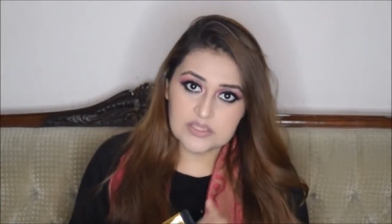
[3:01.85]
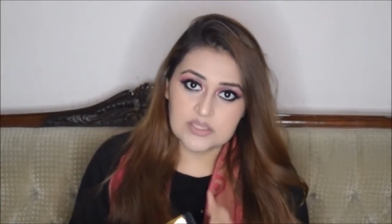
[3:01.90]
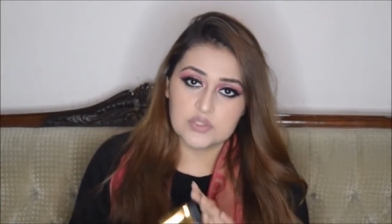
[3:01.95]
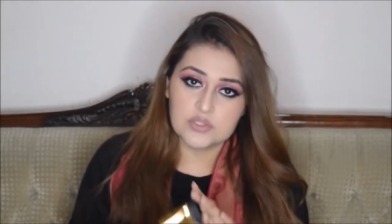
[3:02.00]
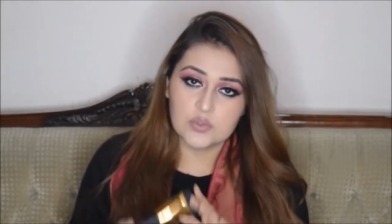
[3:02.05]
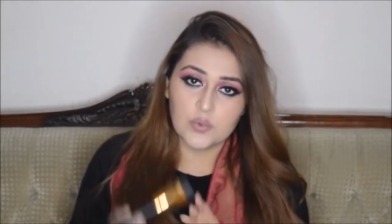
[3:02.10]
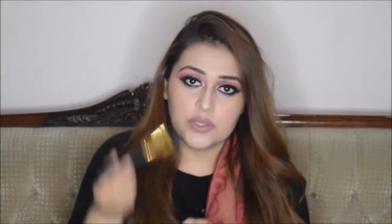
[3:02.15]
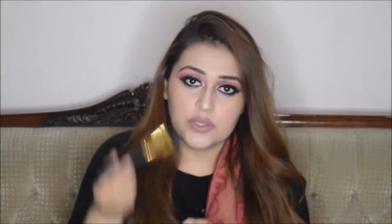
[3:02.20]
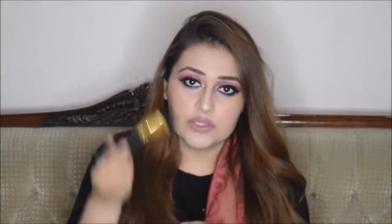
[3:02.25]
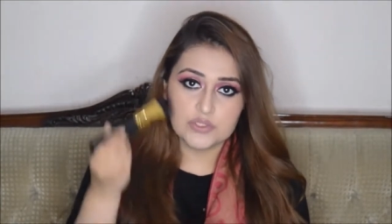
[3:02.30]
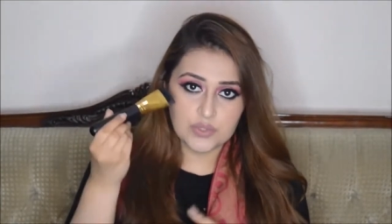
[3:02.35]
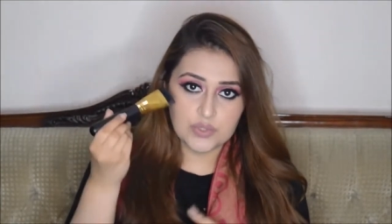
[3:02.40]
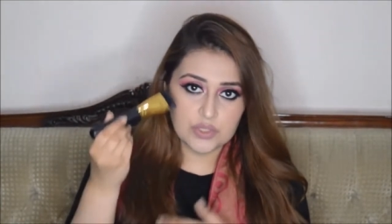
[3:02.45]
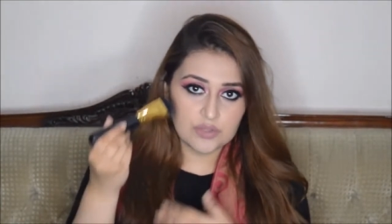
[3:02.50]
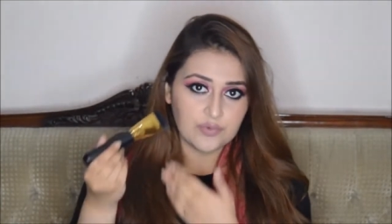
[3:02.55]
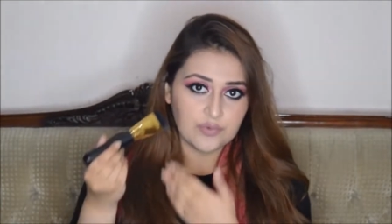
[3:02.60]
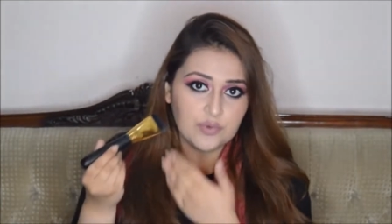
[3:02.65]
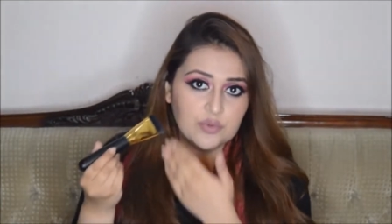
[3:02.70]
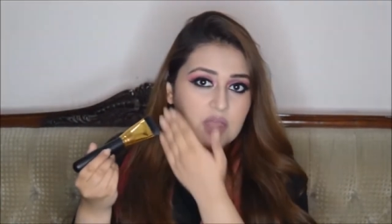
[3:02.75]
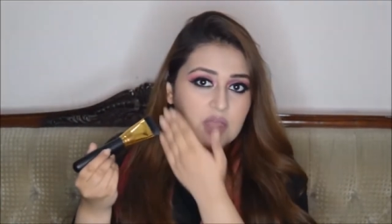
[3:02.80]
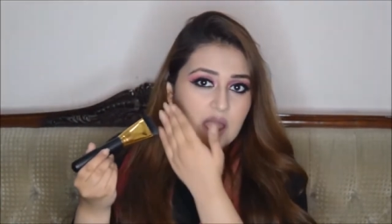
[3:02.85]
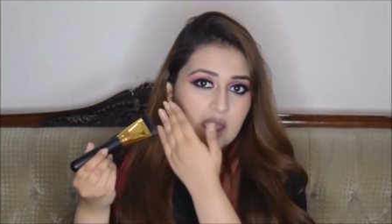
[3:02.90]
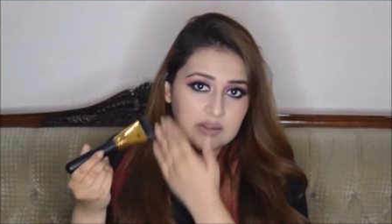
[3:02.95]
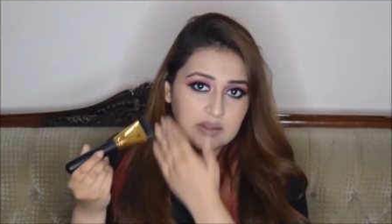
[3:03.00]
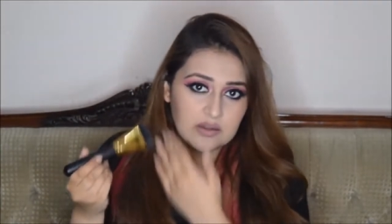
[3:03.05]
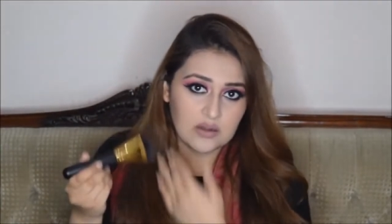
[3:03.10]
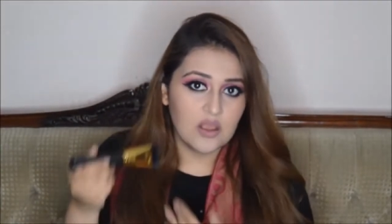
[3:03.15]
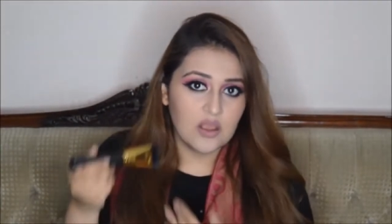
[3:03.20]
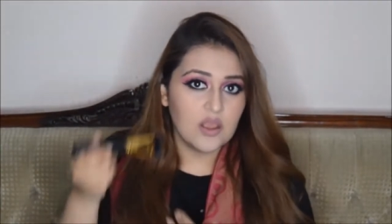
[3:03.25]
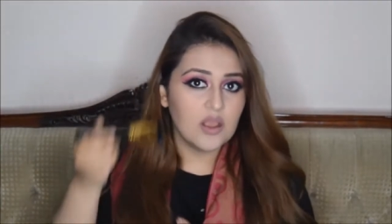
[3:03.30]
It's going to give you that
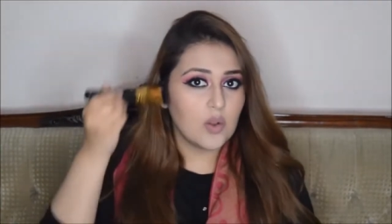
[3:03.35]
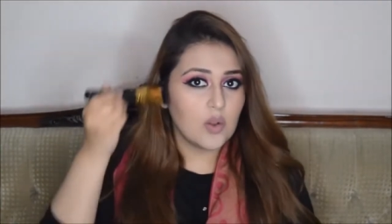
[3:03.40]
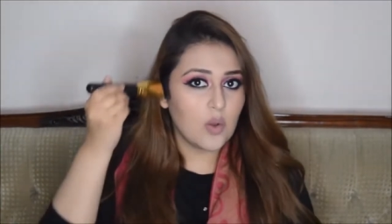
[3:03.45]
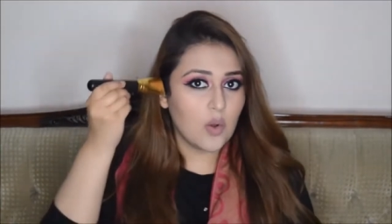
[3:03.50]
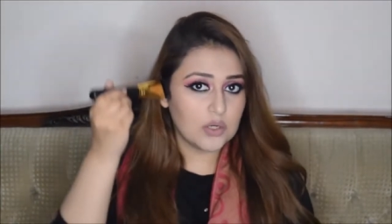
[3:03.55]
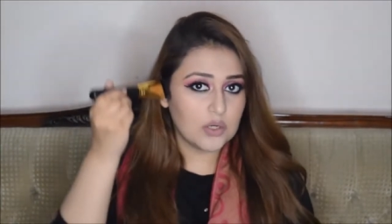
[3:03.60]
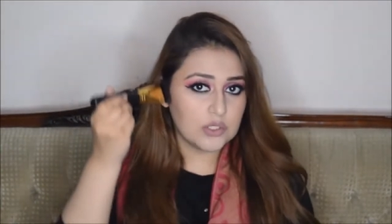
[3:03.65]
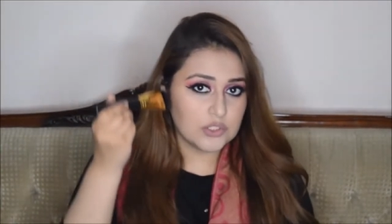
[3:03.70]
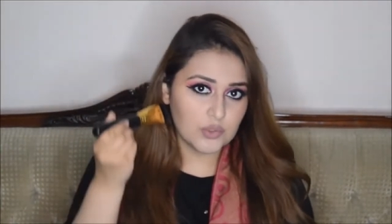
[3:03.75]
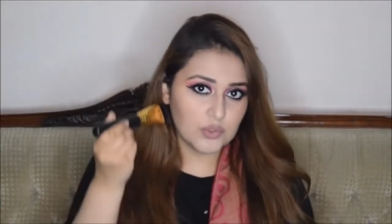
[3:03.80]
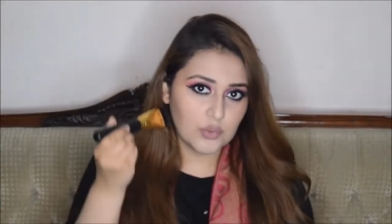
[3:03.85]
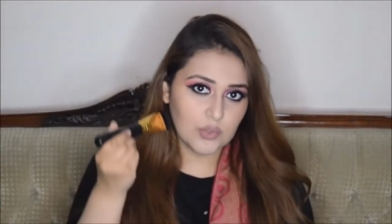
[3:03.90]
contour